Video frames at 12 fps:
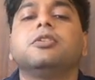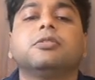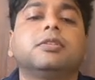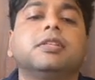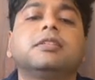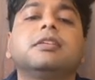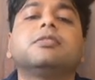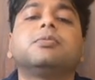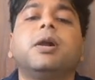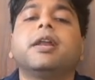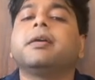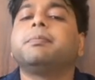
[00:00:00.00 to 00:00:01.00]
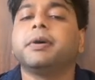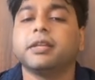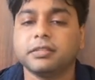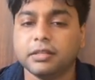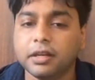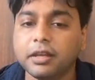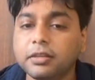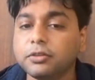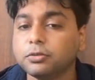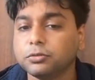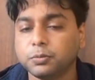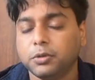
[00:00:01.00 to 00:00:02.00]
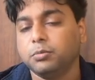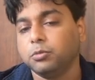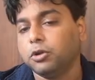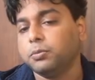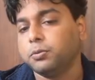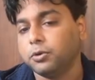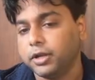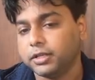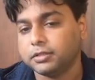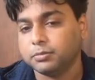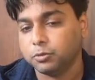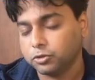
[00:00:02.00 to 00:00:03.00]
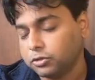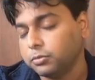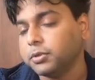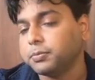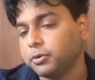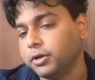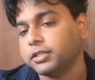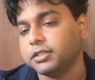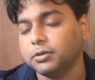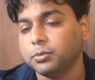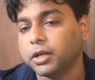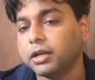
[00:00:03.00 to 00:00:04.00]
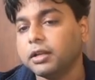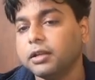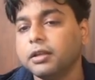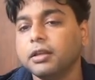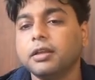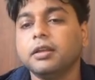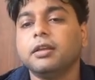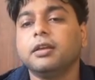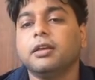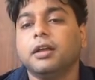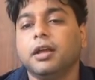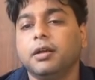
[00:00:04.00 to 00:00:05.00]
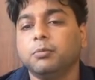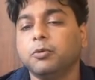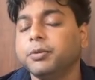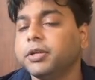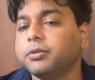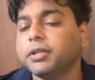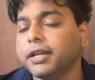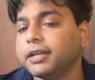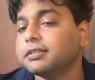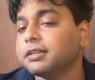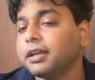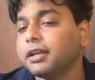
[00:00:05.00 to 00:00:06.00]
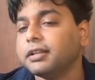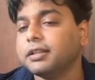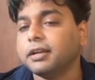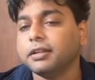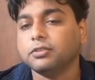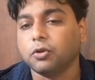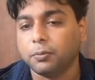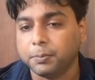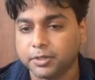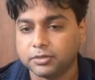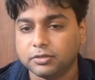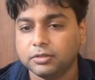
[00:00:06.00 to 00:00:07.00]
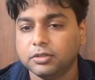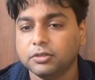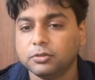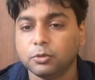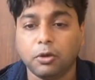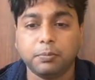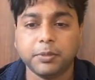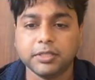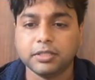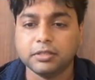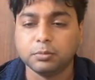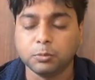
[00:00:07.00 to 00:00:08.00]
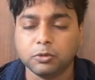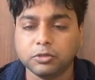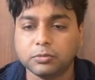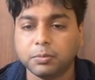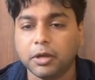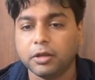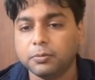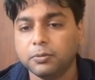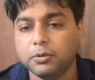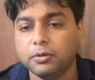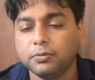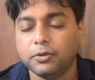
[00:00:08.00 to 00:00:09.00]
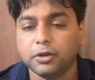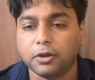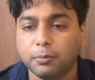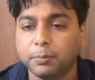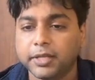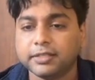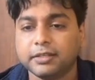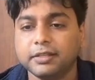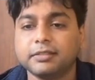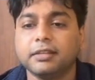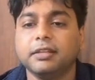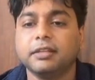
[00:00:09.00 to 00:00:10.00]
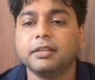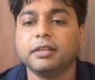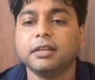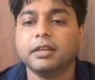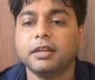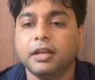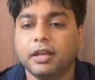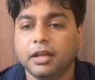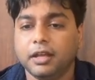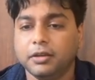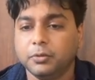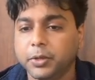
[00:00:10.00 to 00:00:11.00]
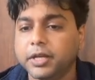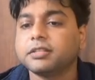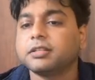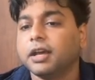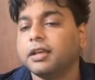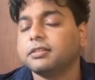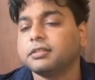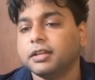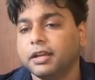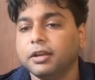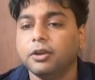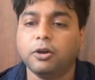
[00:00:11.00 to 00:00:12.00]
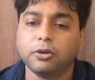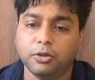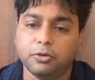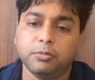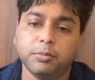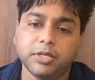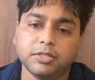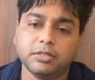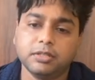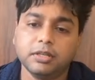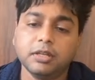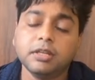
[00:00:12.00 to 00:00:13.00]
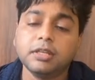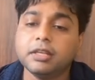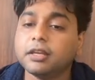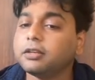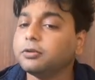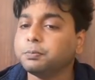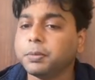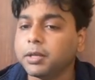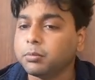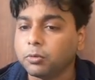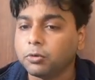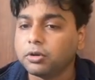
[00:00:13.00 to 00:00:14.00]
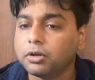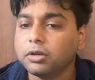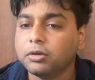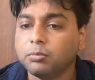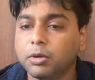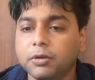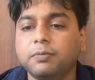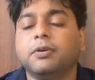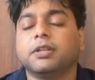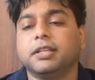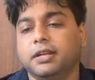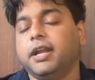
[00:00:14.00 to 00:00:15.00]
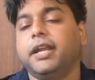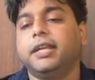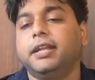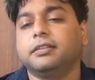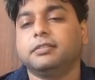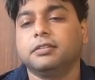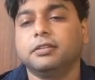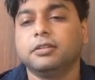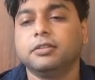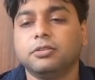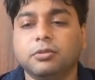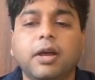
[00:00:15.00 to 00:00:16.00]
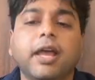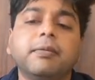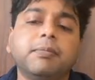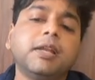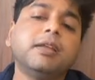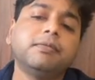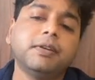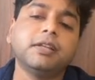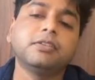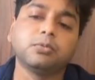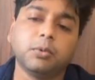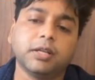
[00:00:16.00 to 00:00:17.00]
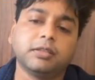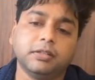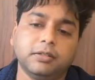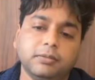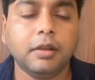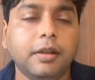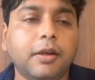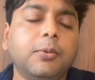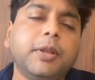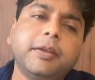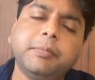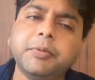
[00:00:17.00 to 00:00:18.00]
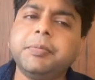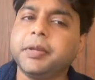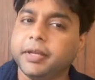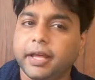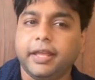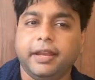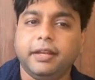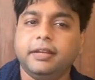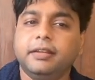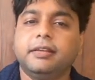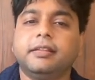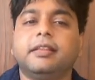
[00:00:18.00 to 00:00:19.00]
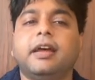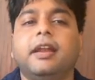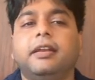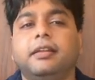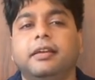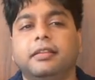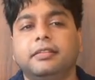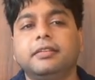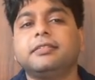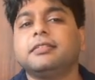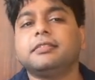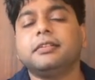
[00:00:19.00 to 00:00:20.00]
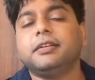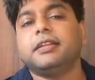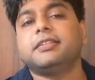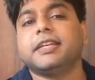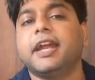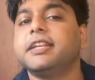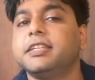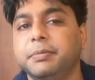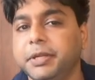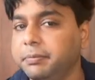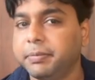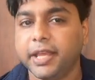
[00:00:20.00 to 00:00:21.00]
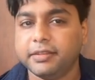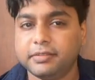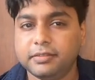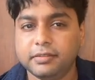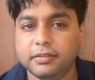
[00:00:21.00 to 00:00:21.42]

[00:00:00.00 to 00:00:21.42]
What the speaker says: So this is what I personally use for most of the production work. Moving to the next tier, that is Opus. So Opus is most powerful for complex reasoning, nuanced tasks and long documents. Here you pay more, but for the right task. So I believe it is worth it. Now let me be direct that this isn't a ChatGPT bash.